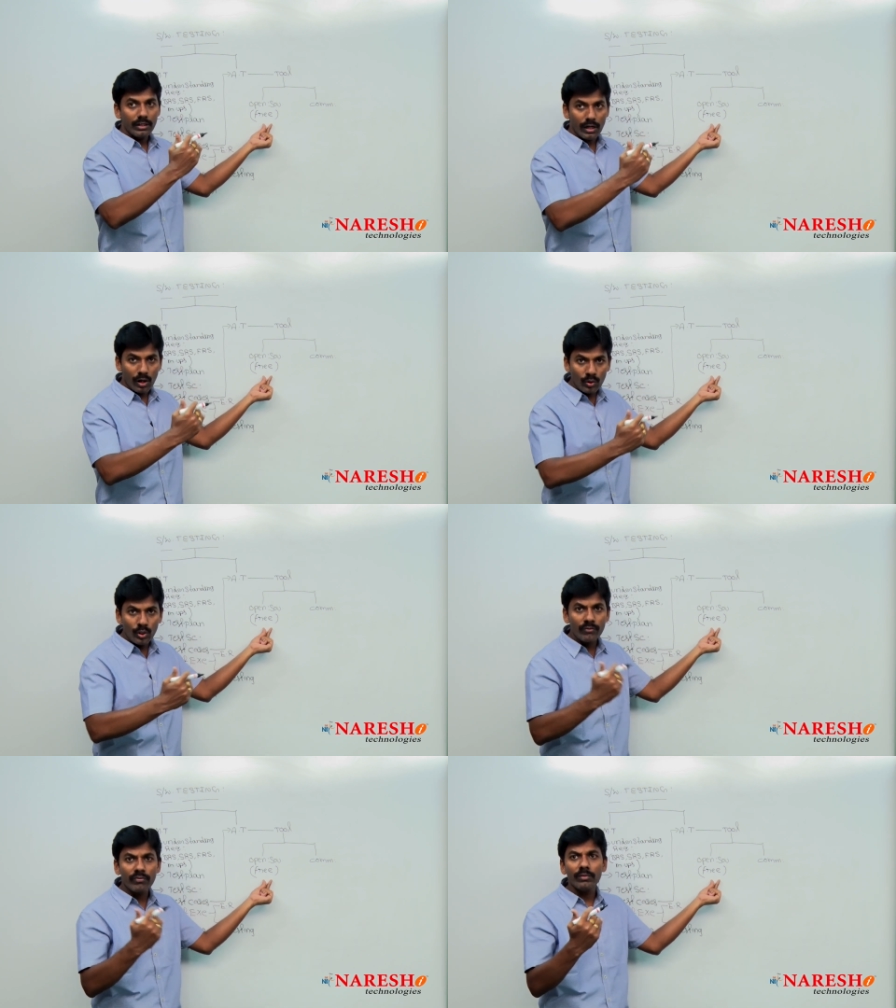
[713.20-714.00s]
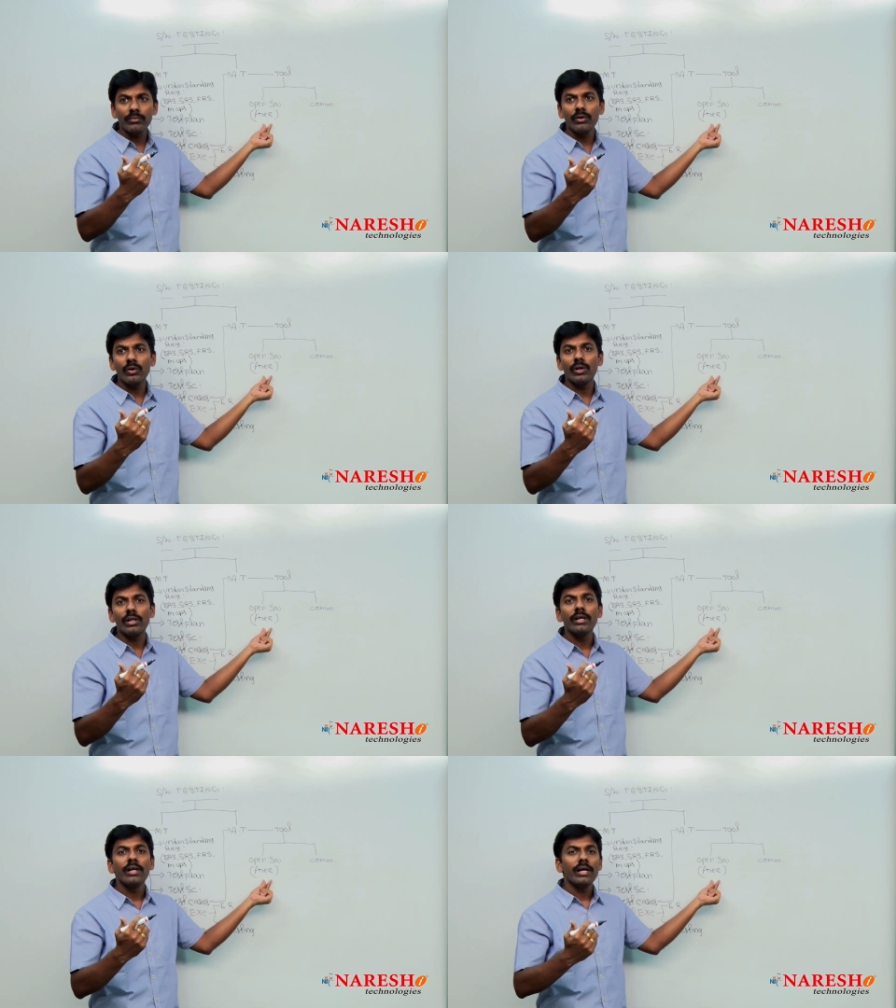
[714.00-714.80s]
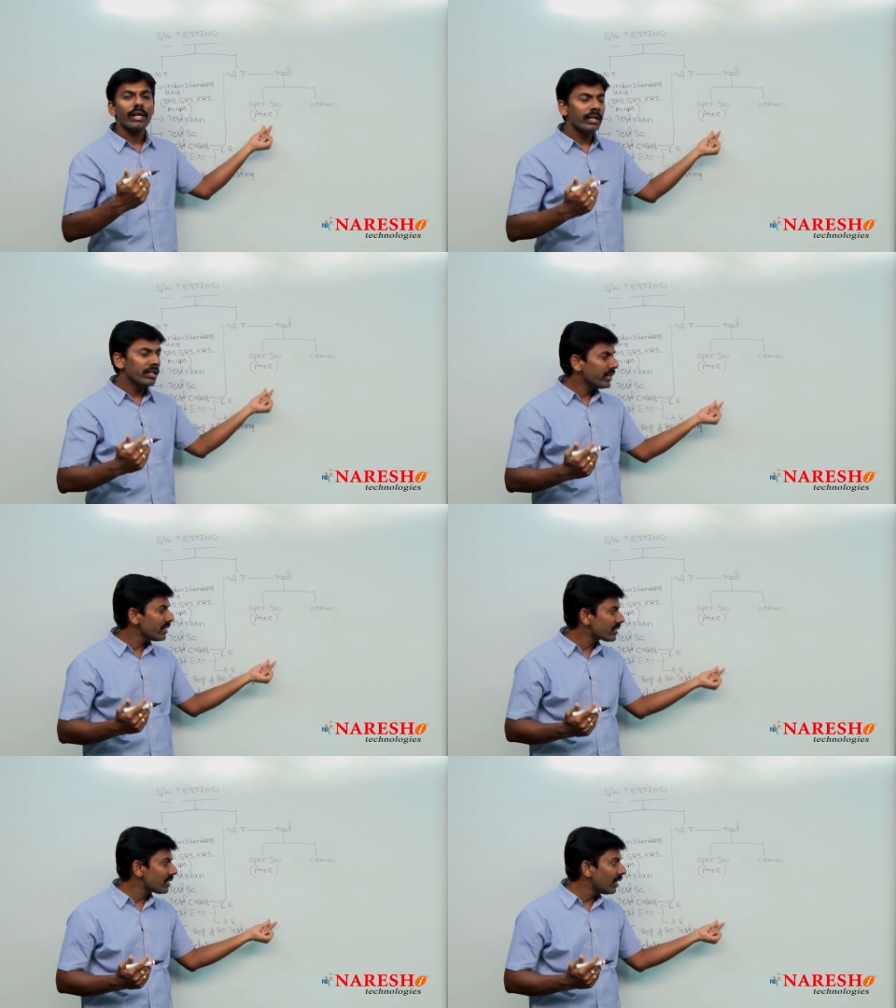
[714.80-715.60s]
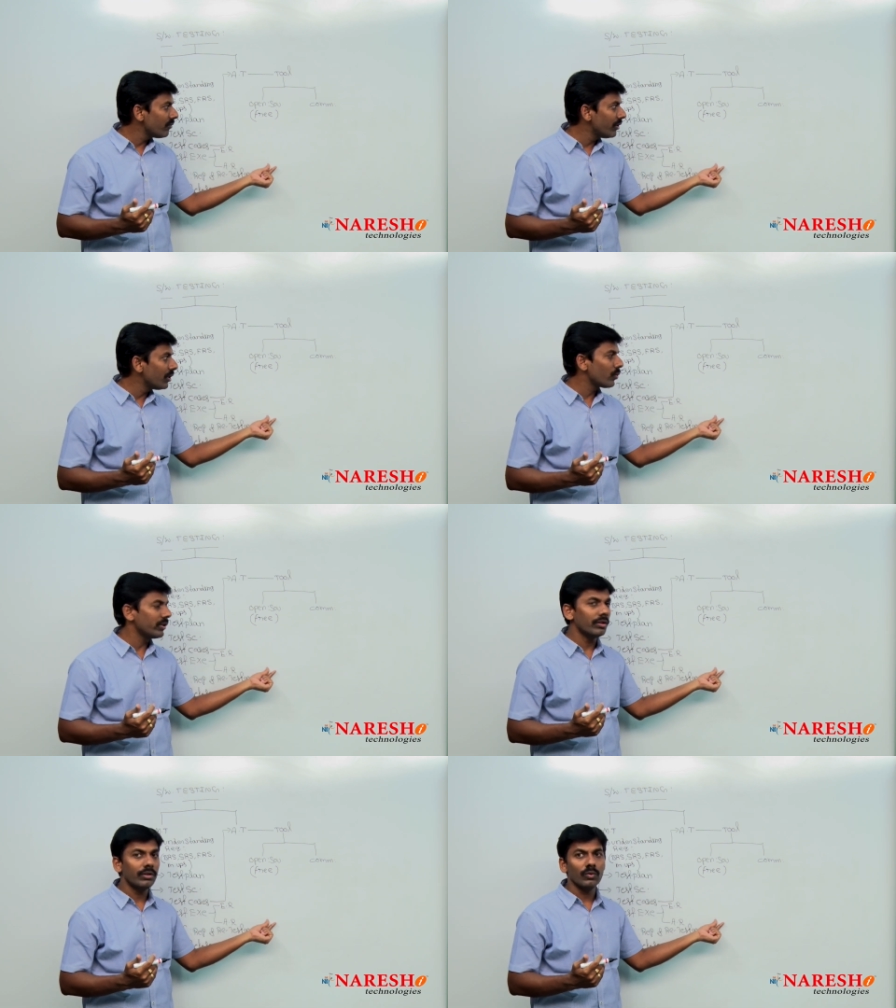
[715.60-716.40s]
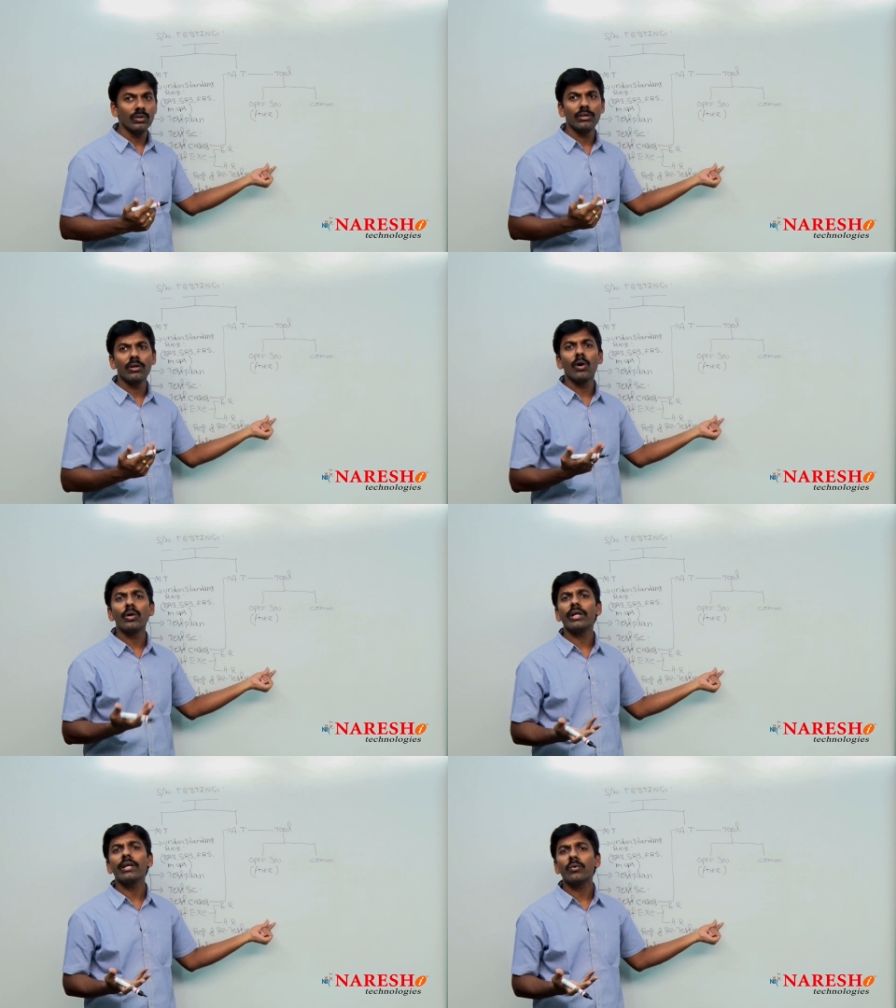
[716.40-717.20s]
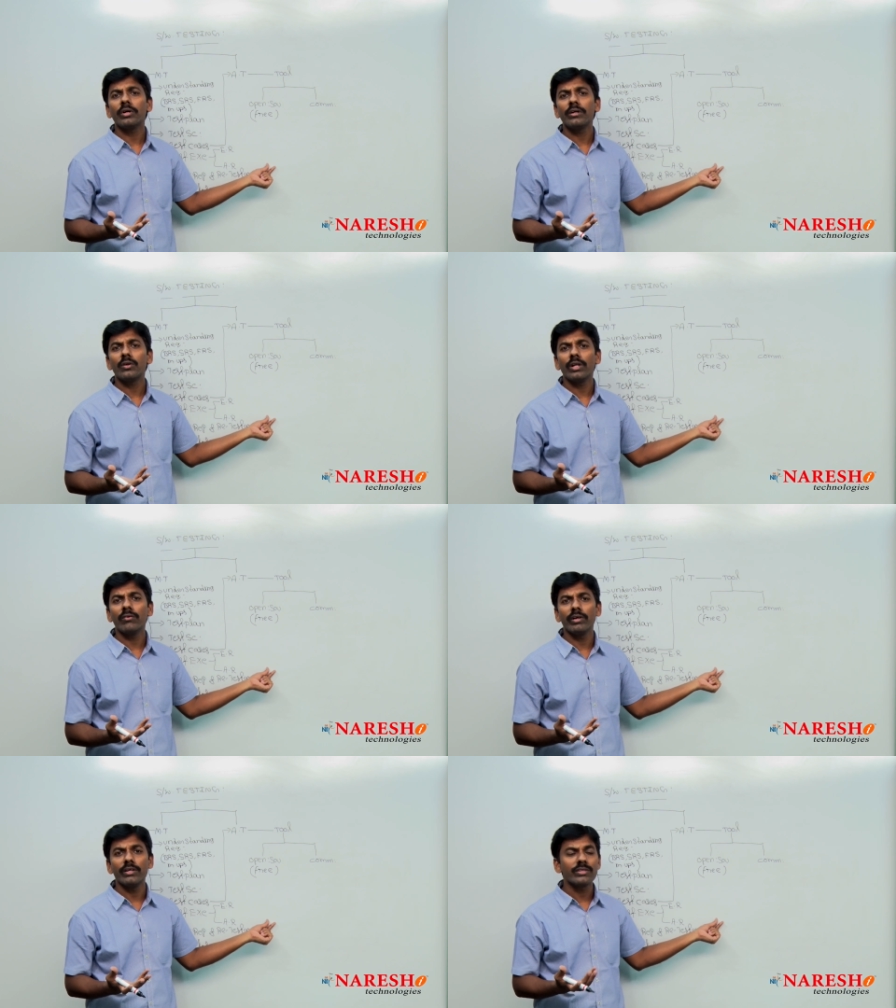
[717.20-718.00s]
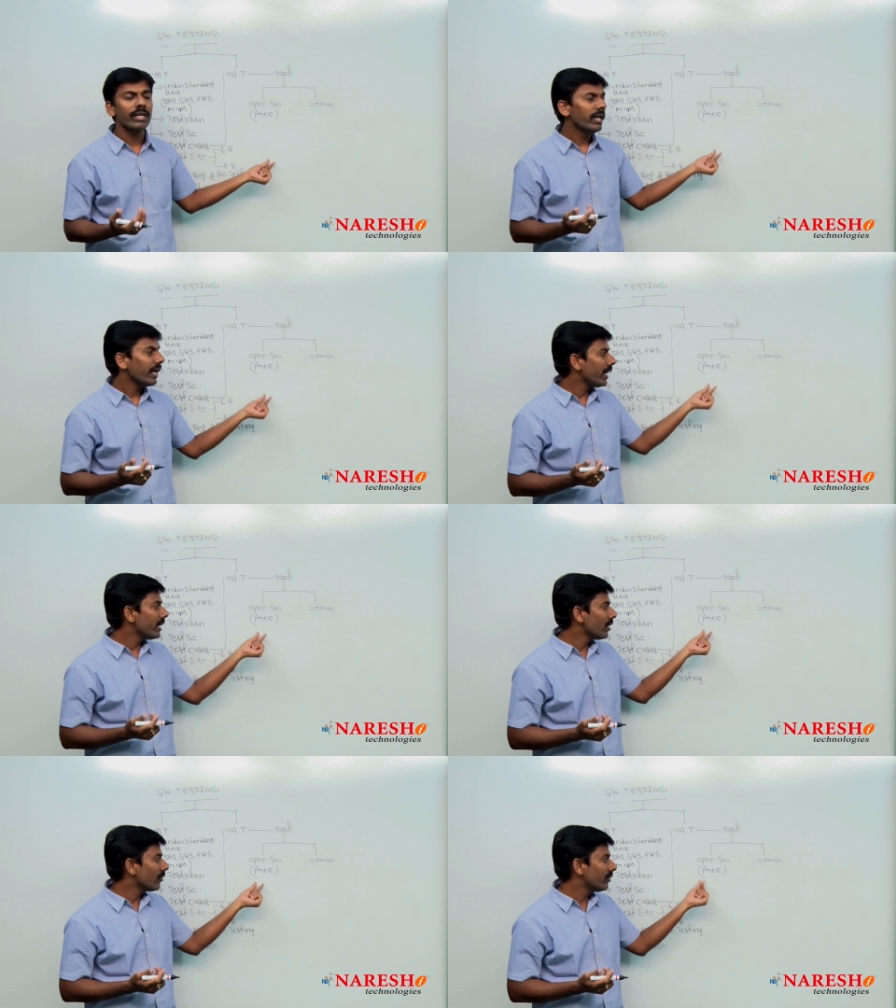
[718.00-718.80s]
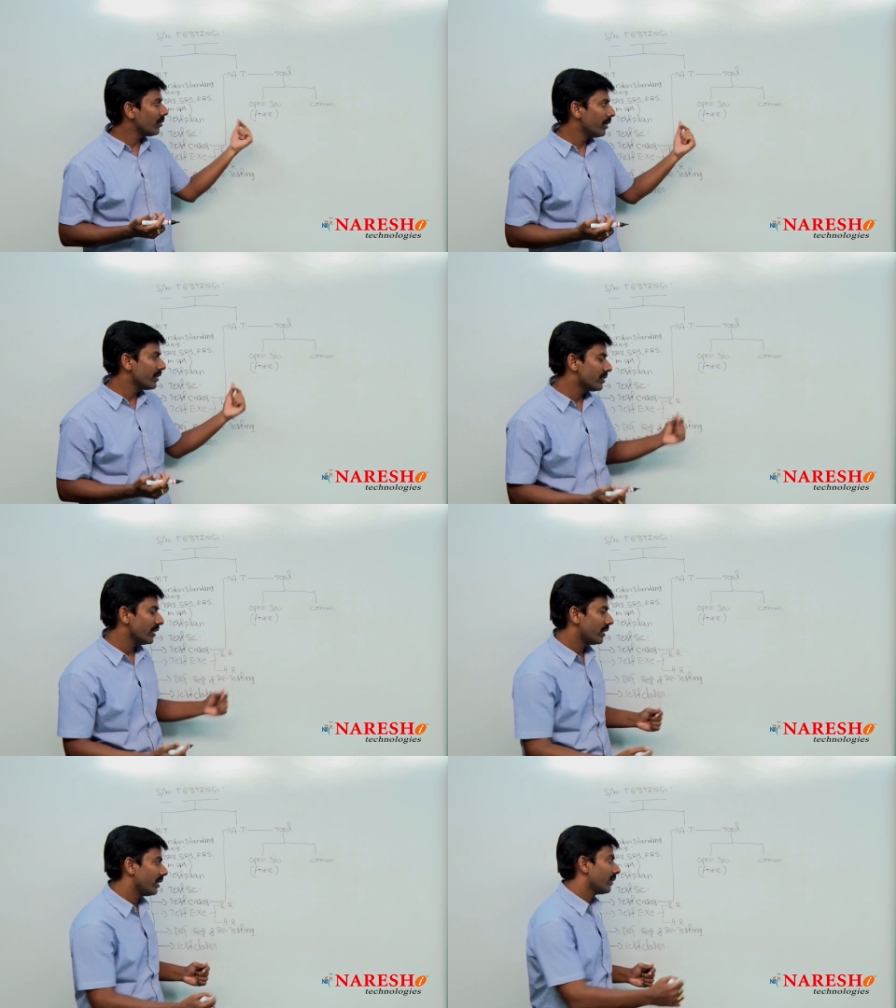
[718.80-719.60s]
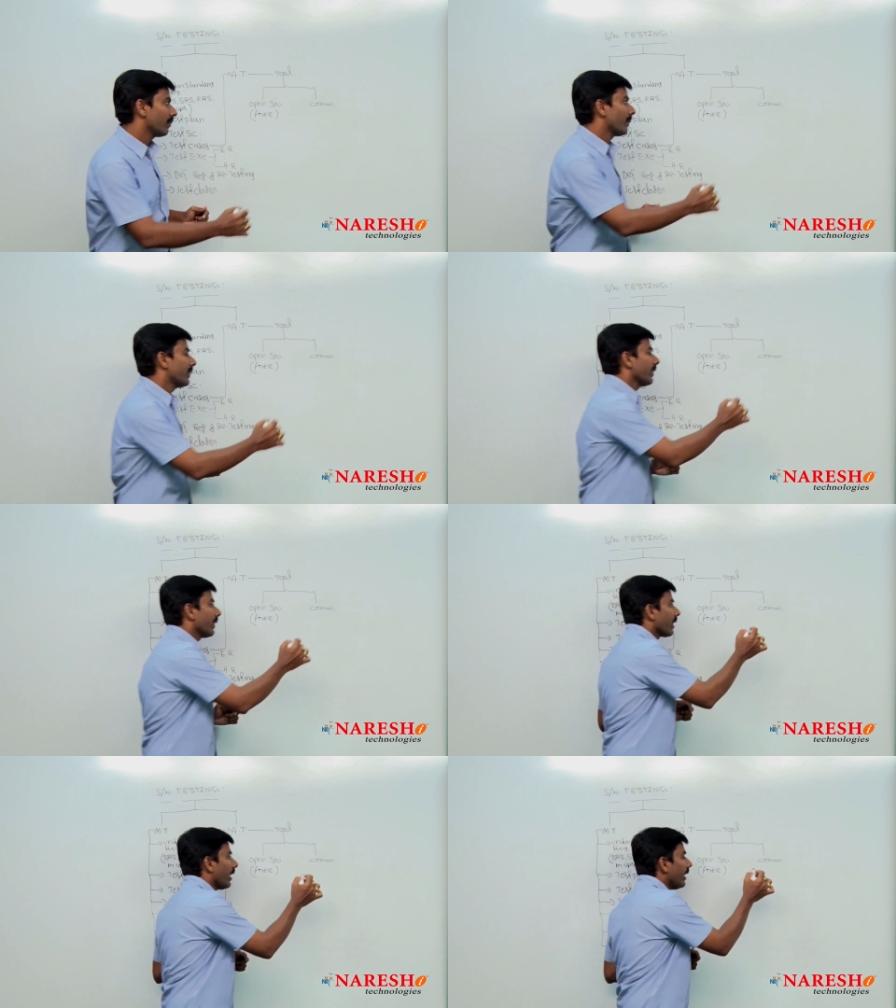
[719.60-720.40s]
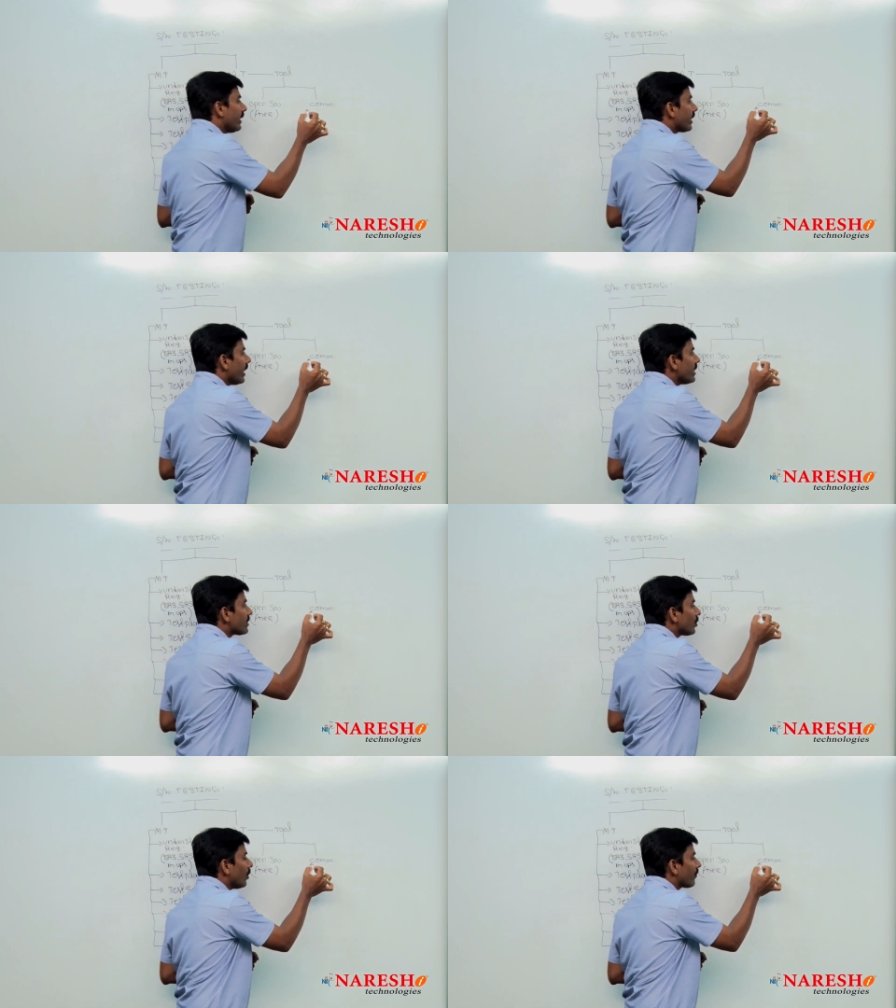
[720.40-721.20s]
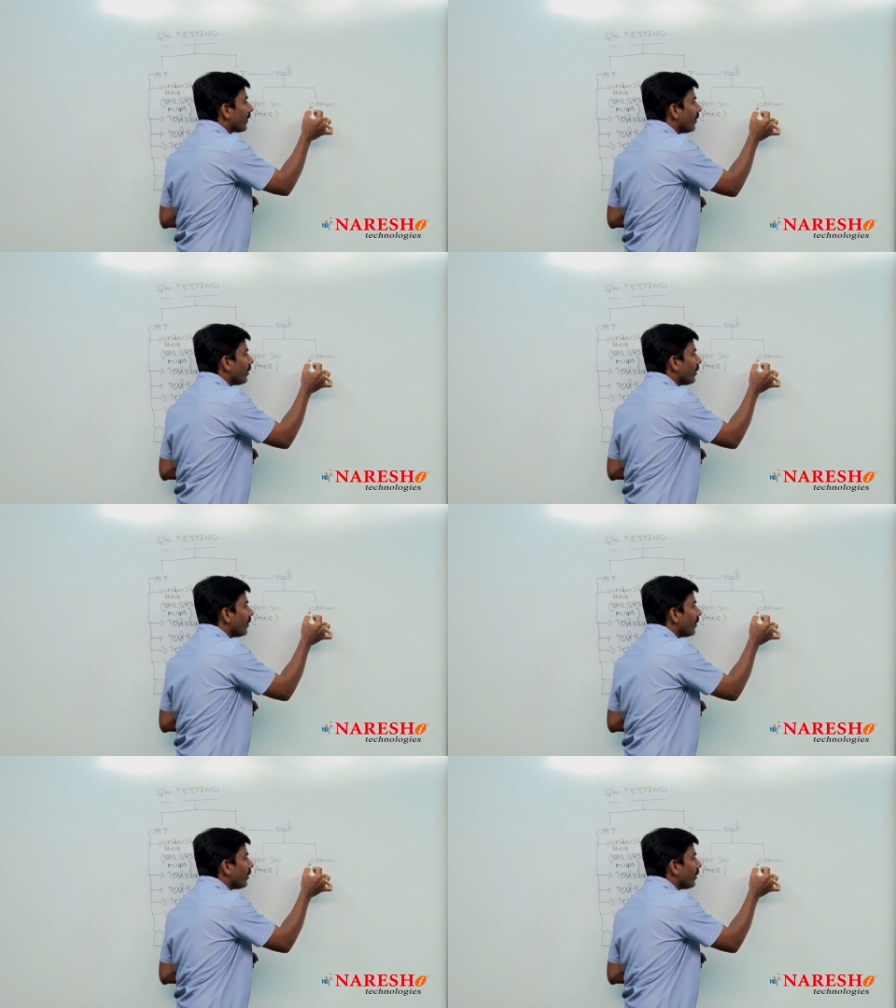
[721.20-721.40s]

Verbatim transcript: download from Google and you can start work with the tool, not required to invest any of the budget here. In case of